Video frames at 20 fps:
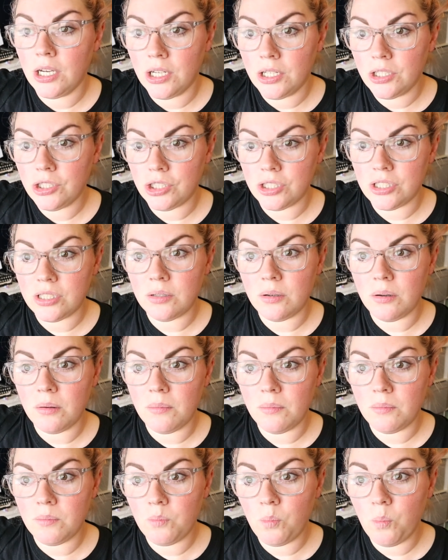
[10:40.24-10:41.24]
just
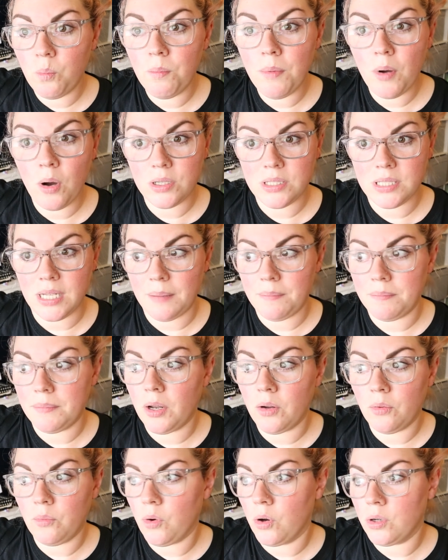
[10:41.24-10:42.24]

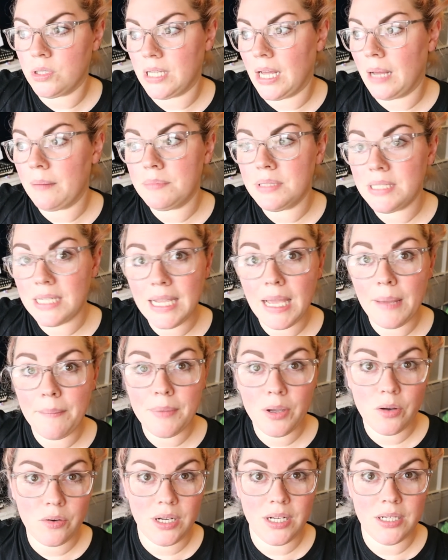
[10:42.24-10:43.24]
DM
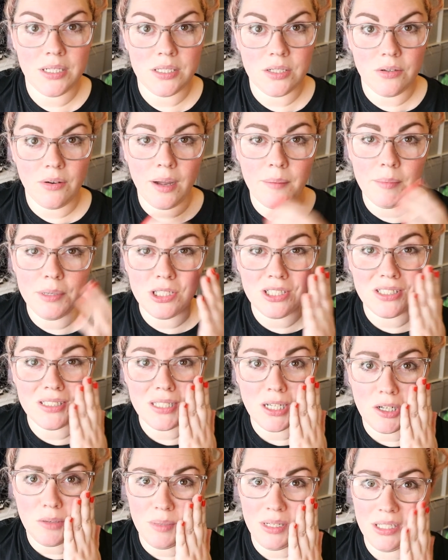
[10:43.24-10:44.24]
me on Instagram and just
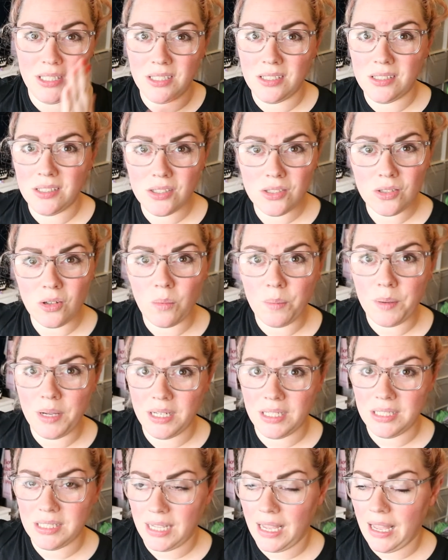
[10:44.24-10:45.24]
tell me just to stop being
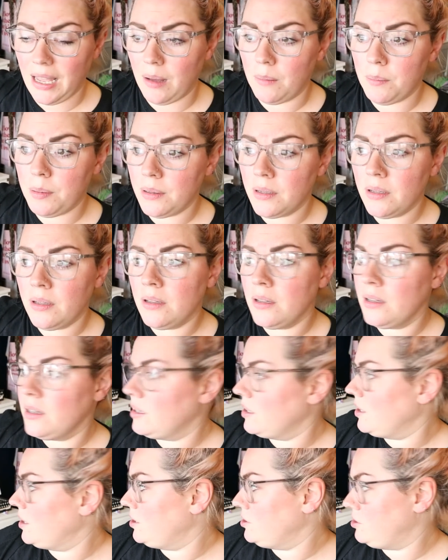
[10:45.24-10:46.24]
a scab
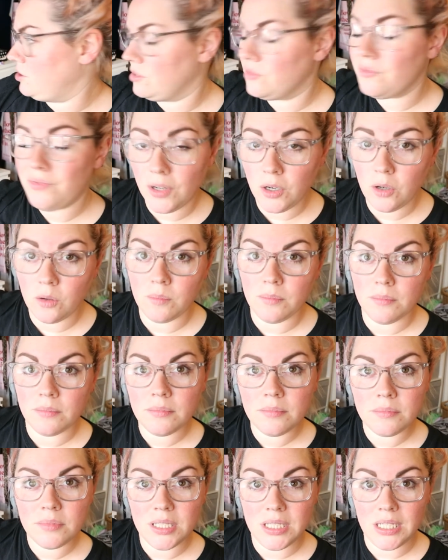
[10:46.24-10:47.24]
and just film
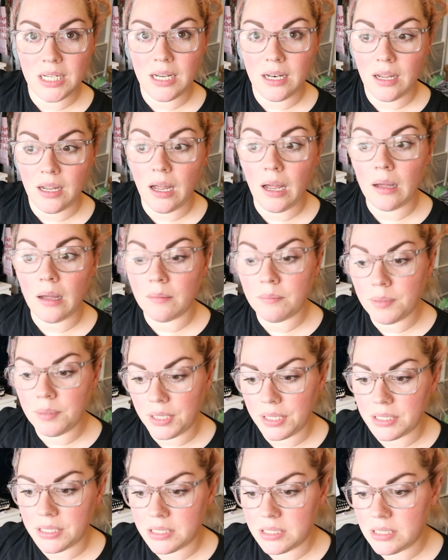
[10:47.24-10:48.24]
the declutter,
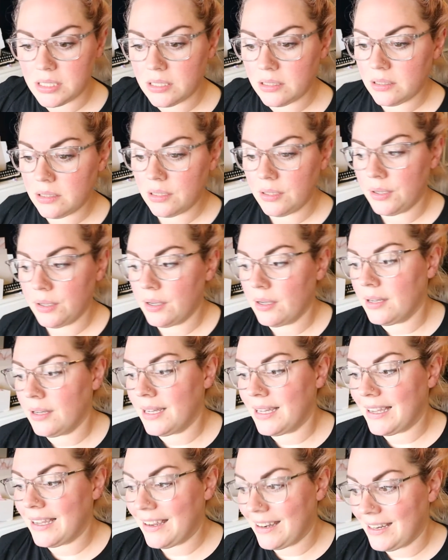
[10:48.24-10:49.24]
because
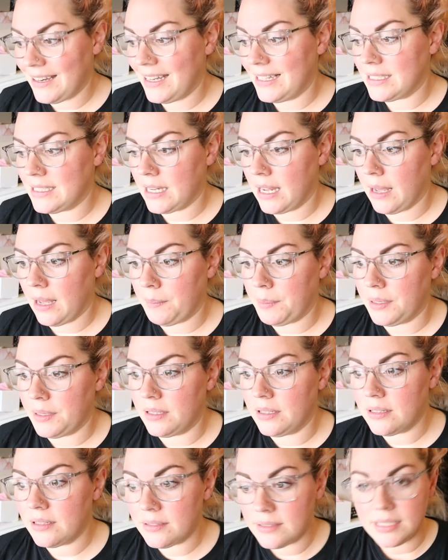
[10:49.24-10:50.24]
it needs to
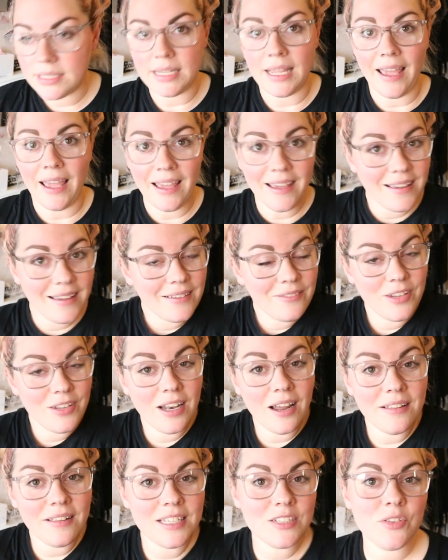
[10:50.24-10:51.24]
happen. So yeah, if you
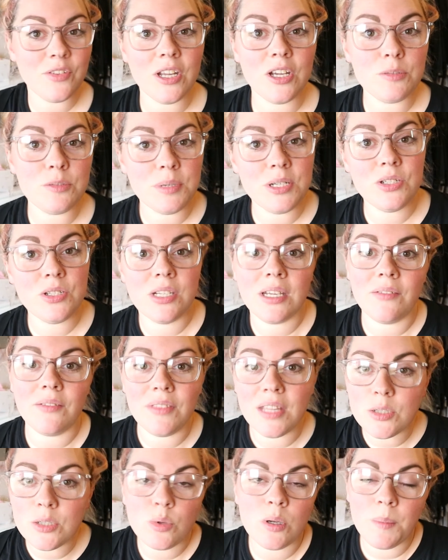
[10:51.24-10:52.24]
like these videos, please do give
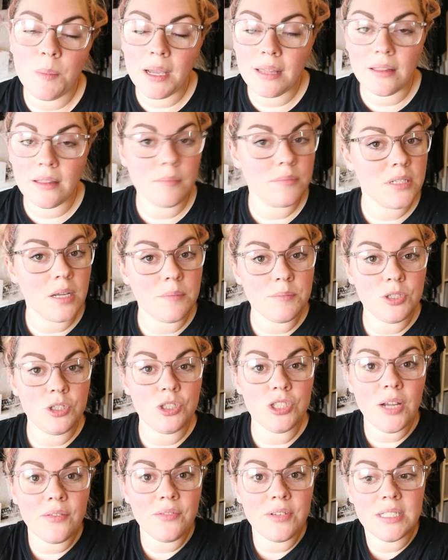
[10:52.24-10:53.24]
this one a big thumbs up. You
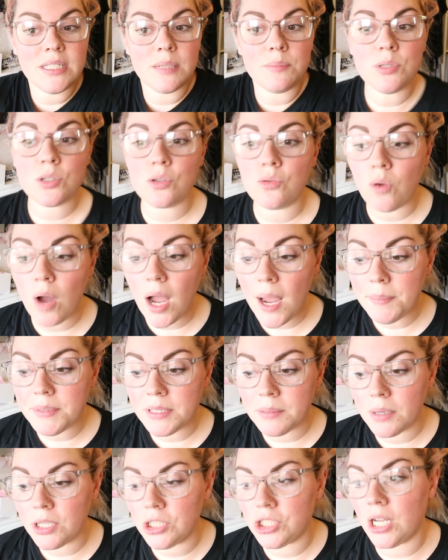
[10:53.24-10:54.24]
definitely subscribe
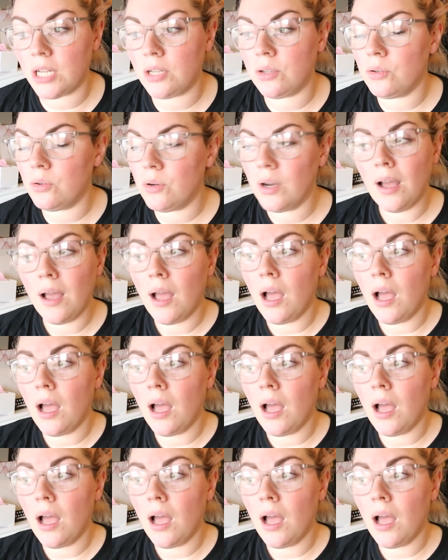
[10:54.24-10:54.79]
to my channel.